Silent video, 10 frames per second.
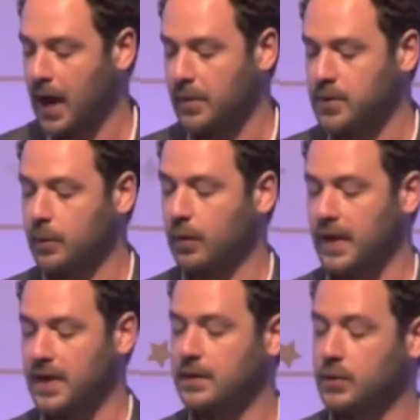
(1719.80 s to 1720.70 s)
How much more
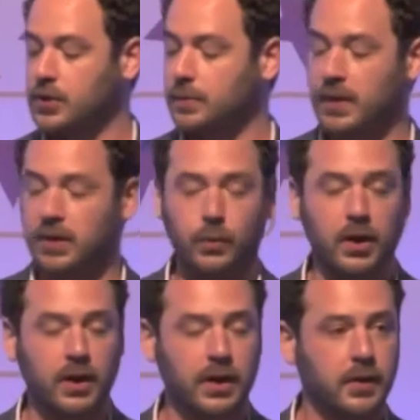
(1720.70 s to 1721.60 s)
effective would you be in your
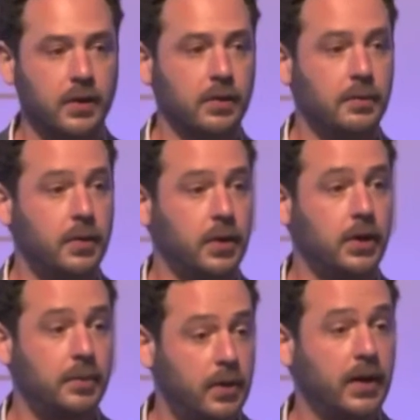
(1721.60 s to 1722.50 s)
work if you could
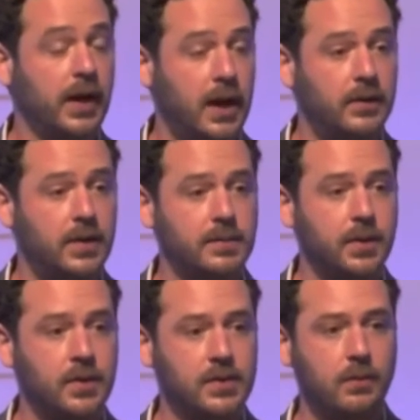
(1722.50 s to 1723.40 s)
communicate with this
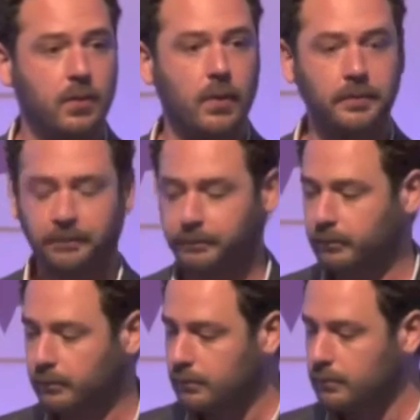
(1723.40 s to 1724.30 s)
person more?
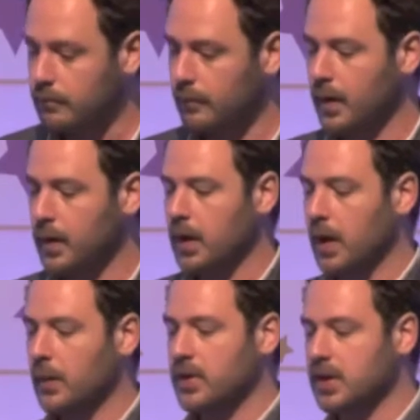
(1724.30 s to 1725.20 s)

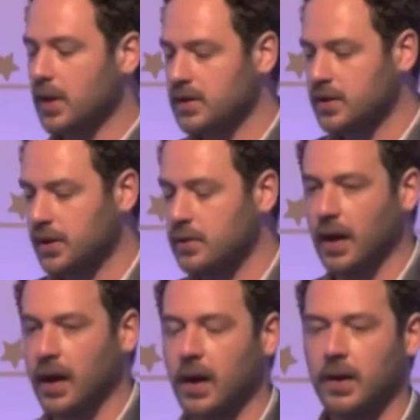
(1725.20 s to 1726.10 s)
And when you start to do
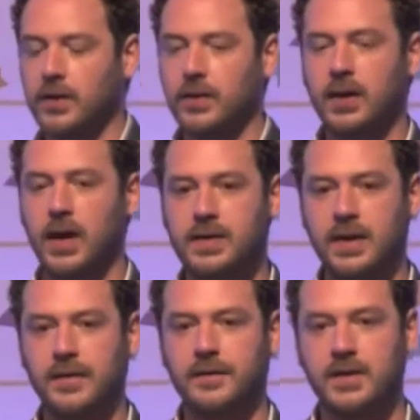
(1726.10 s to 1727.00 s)
that, you get a
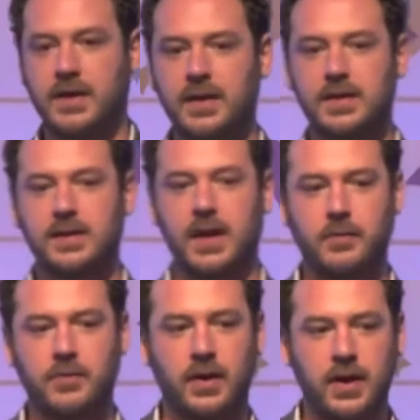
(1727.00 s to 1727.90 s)
different data
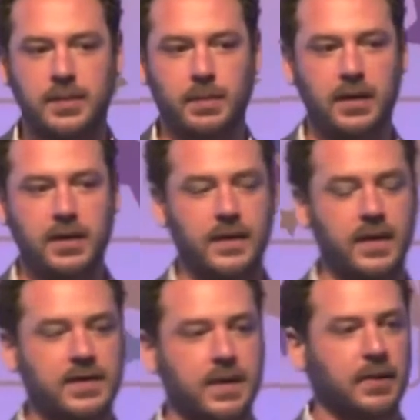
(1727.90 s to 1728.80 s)
set. I'm trying to explain this
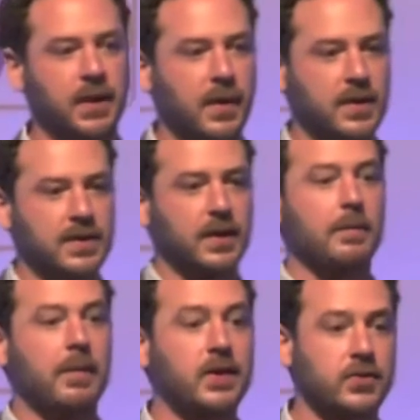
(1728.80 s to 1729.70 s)
very simply, but it's
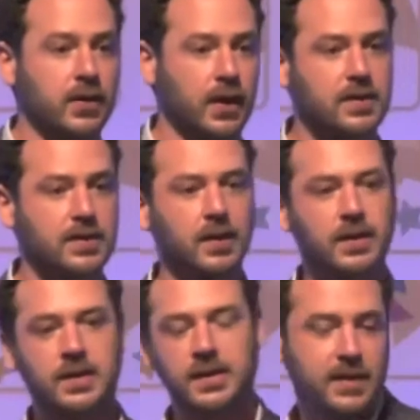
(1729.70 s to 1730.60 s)
like a matrix.
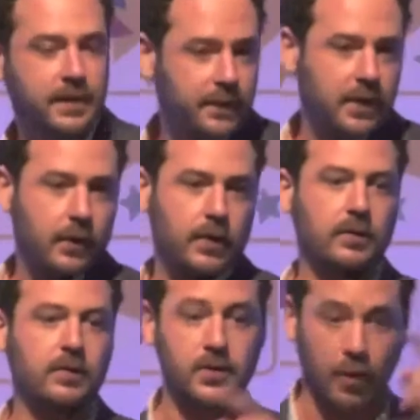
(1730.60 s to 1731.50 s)
It's a list of everyone
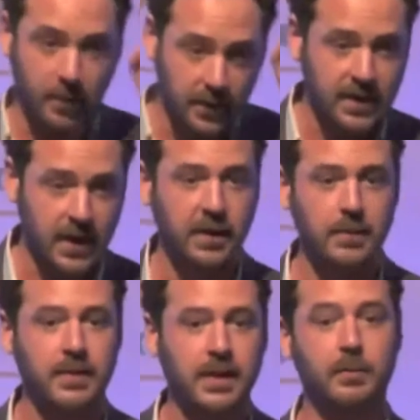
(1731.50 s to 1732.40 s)
along the top and the same
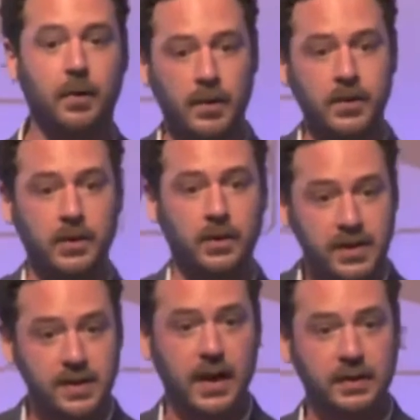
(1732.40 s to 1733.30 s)
people down the bottom, and you
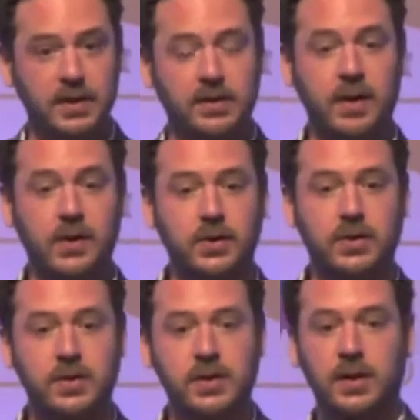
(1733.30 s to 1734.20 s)
list their
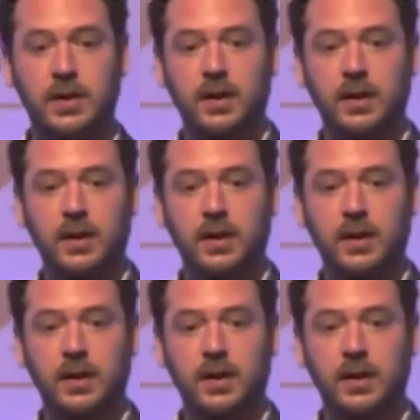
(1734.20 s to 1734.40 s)
interactions.